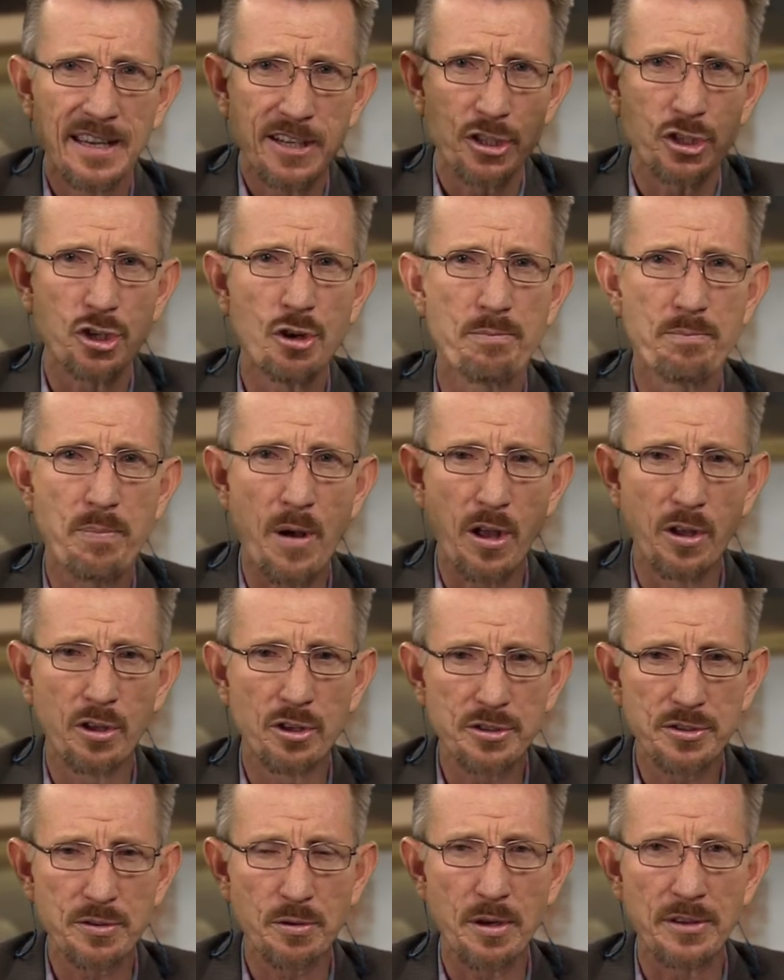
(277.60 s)
2
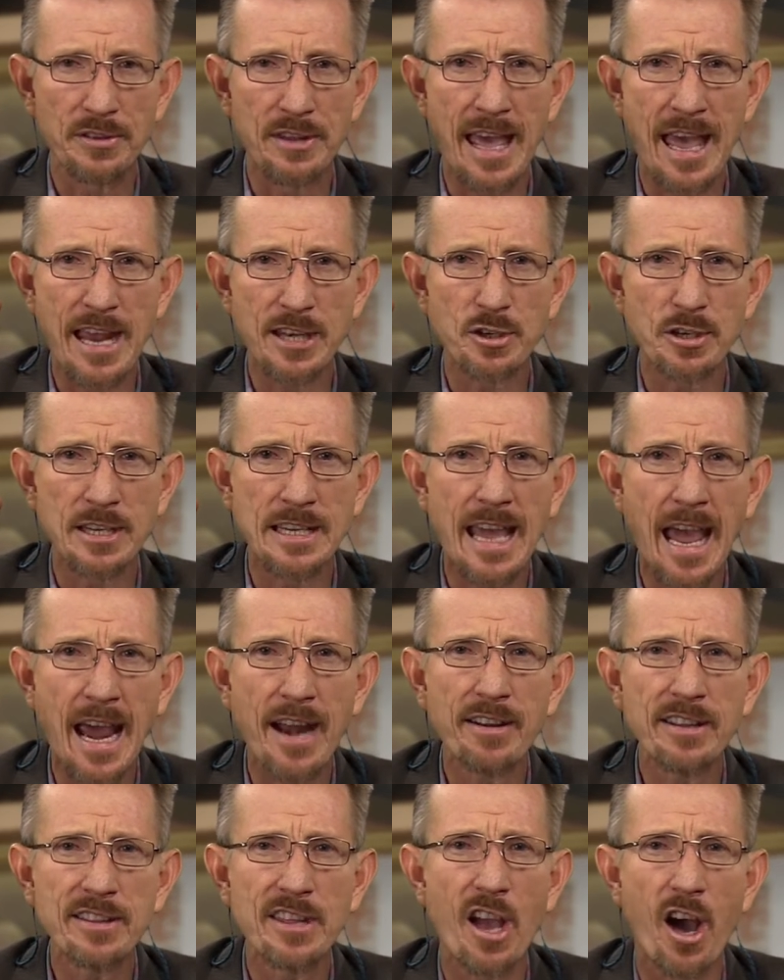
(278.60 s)
poles, they had to
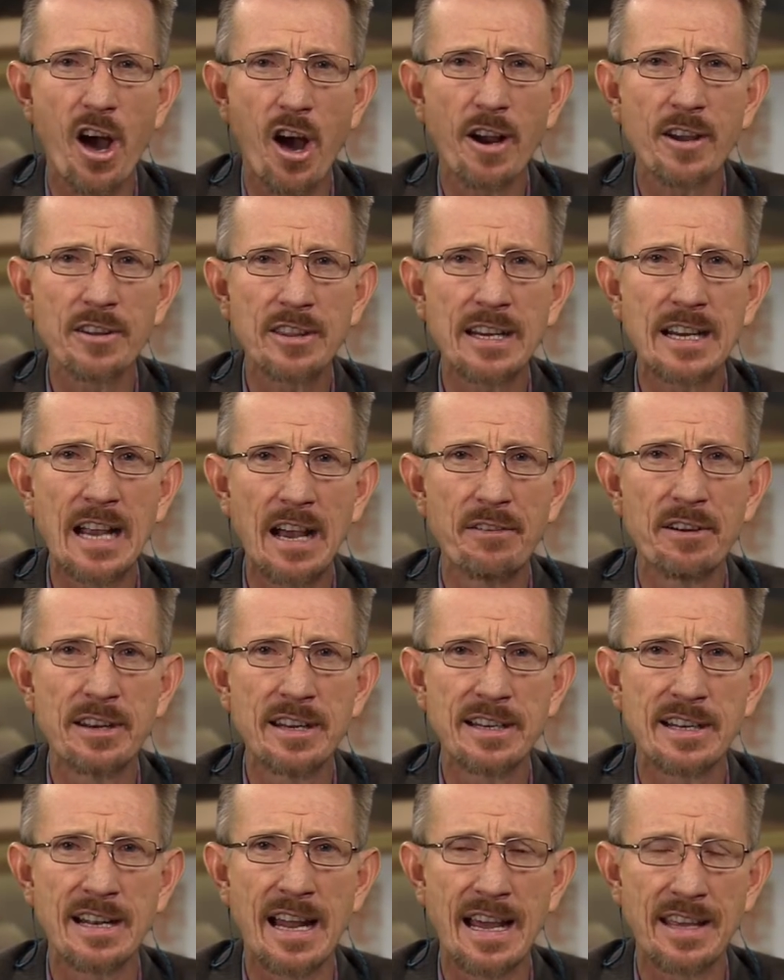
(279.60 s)
carry the Ark of the
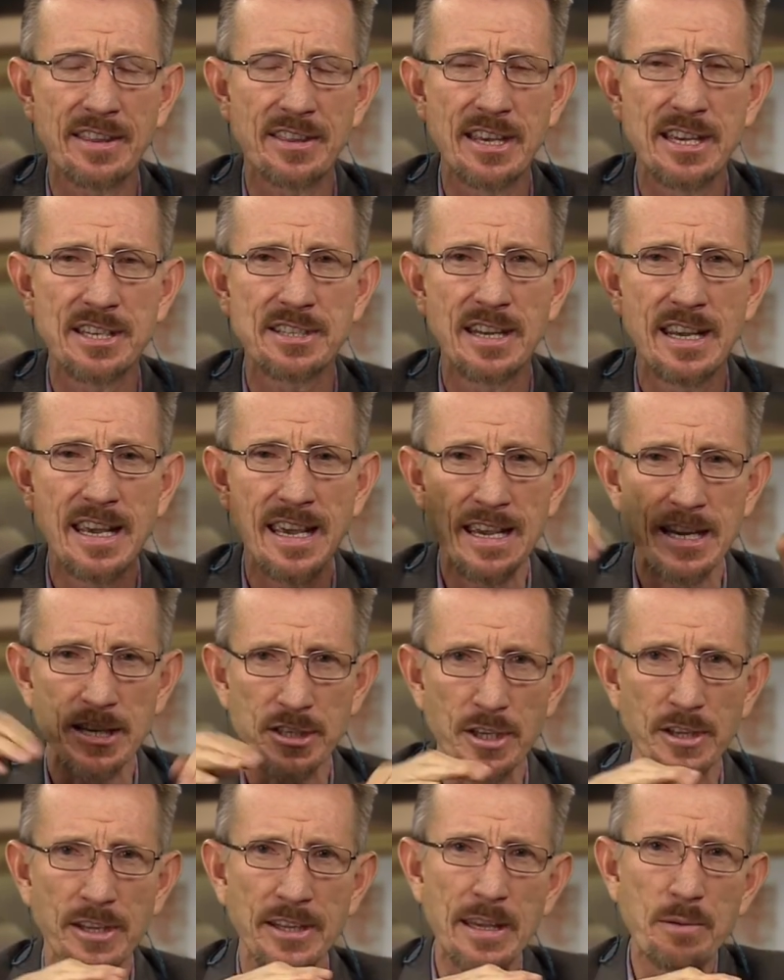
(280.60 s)
Covenant like this,
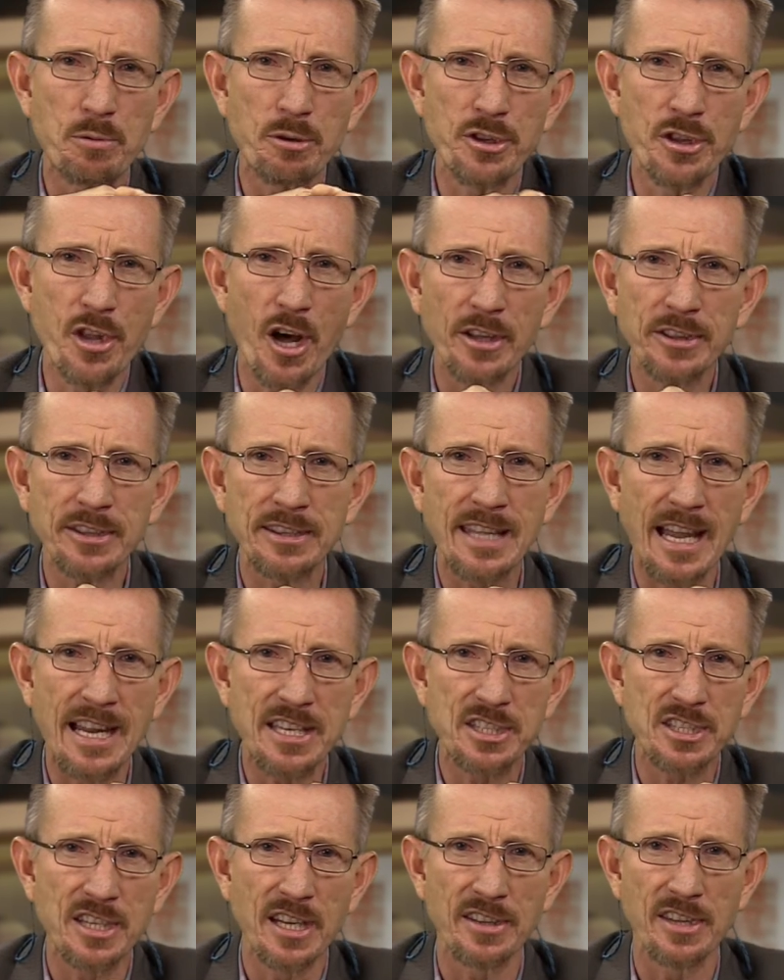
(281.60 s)
so that they would not
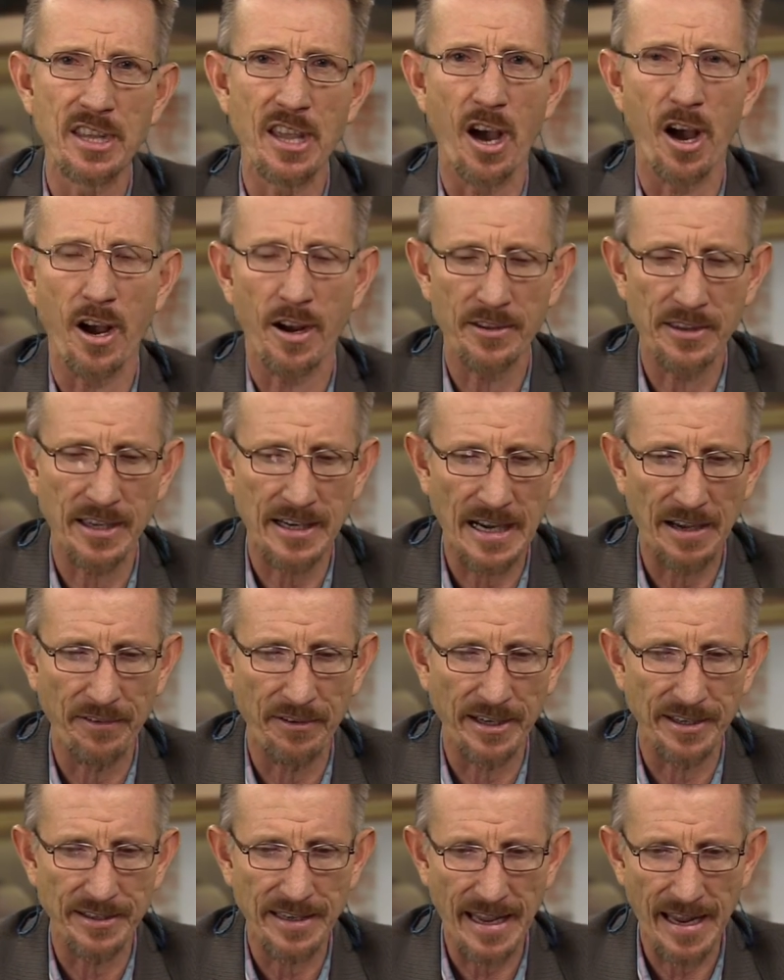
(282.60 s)
touch the Ark of the
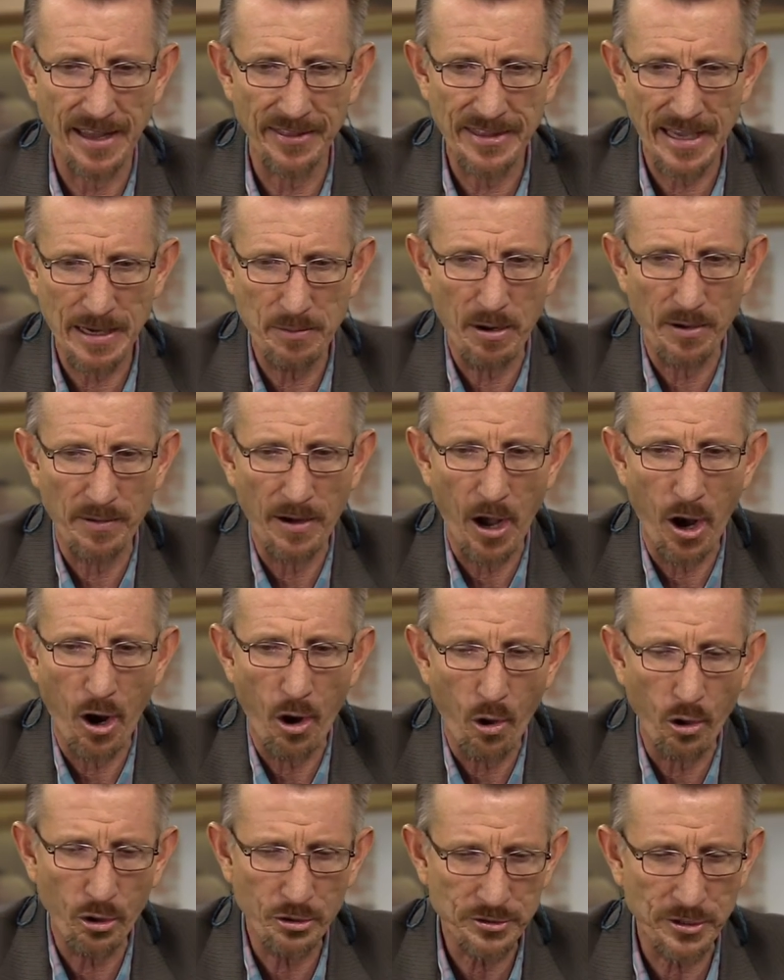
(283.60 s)
Covenant. And they were
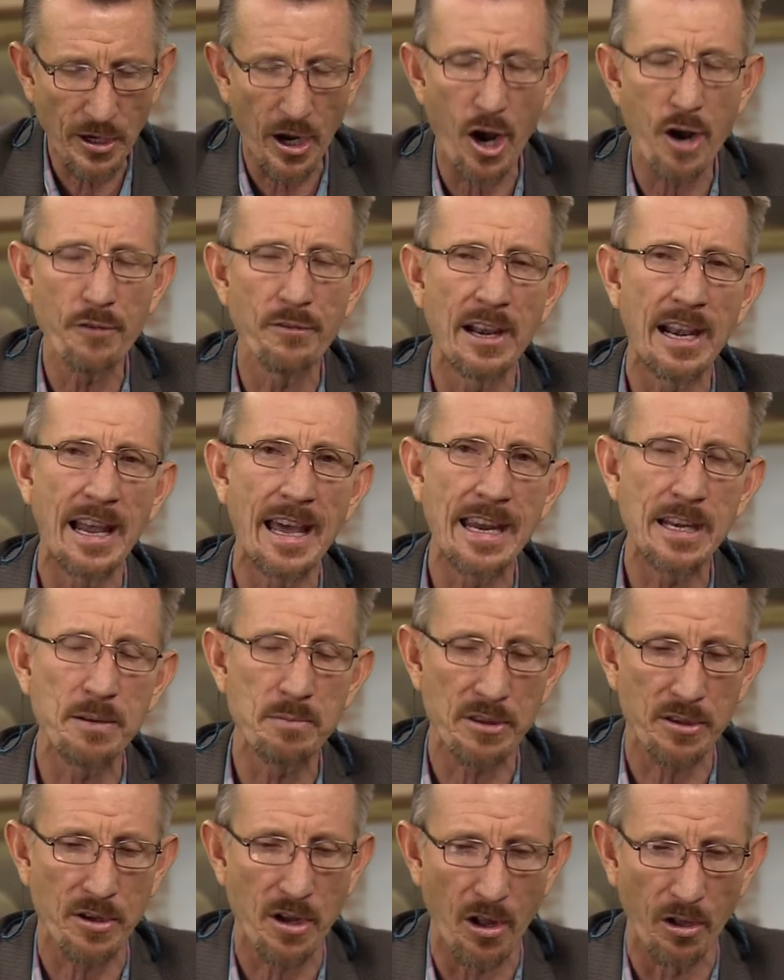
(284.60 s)
also overlaid
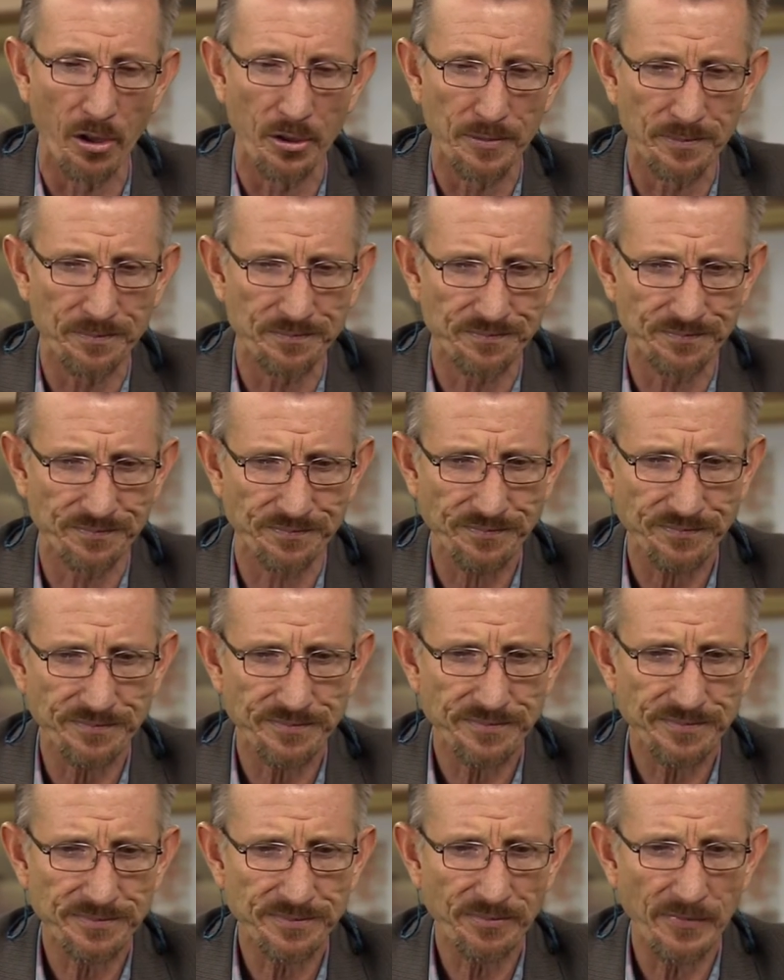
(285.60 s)
with gold.
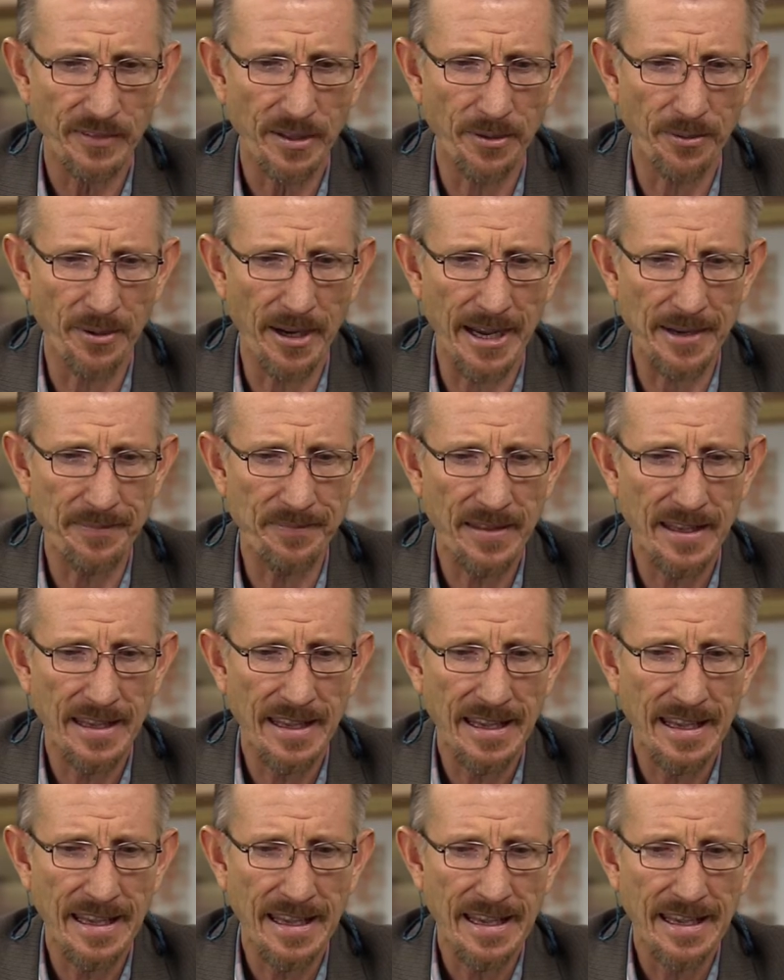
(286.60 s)
Right.
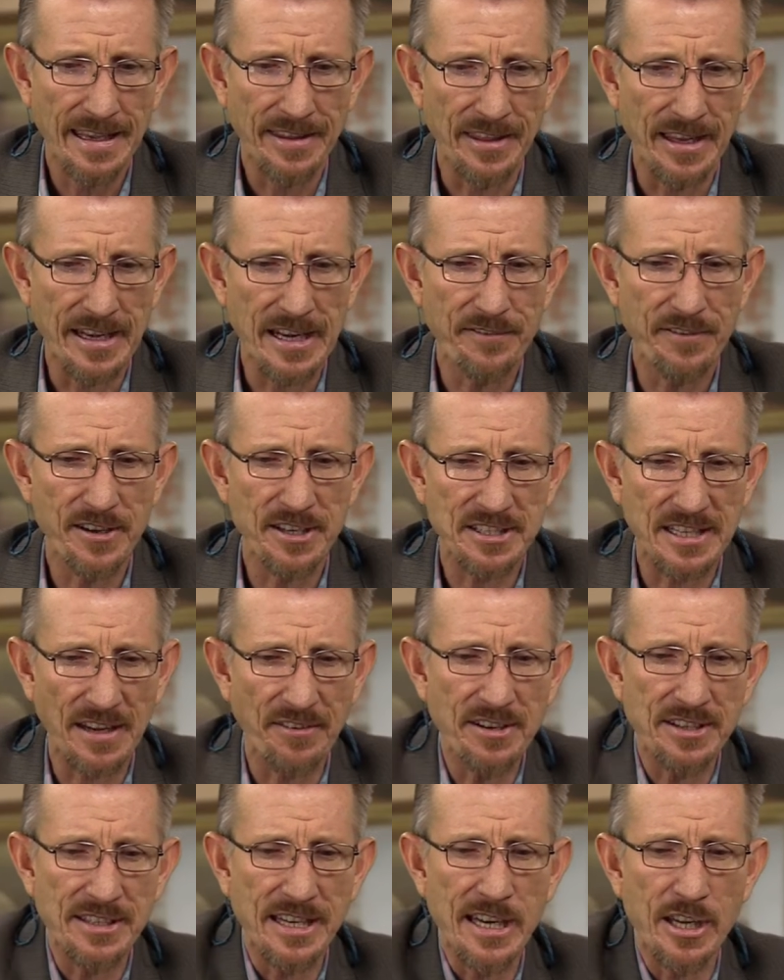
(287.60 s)
Then in verse
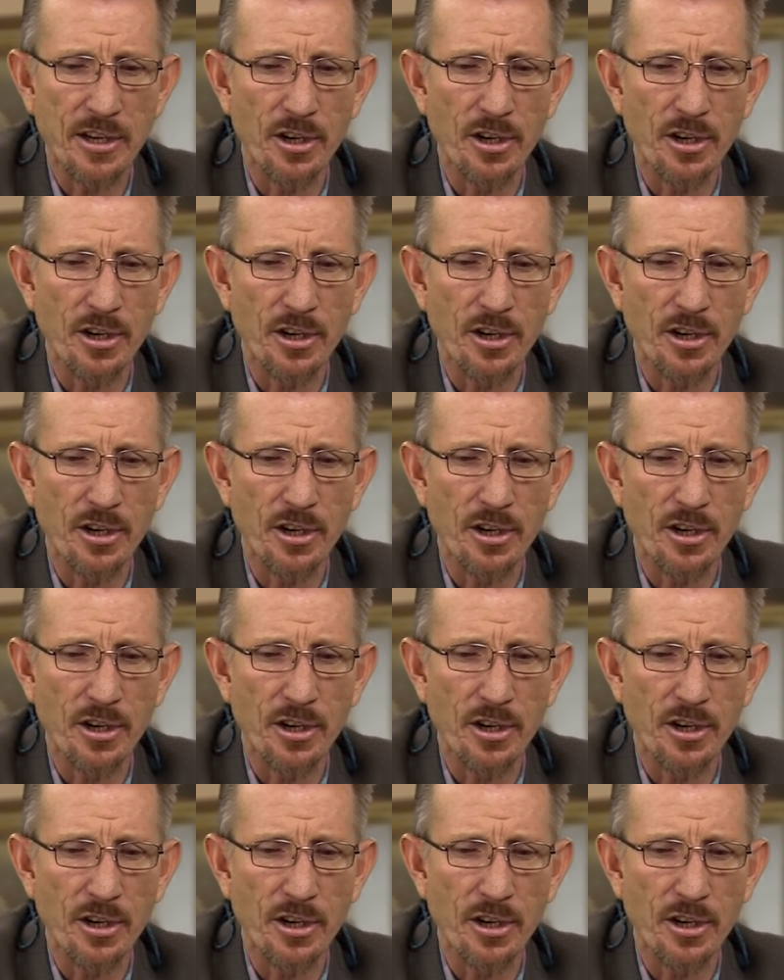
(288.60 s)
17, he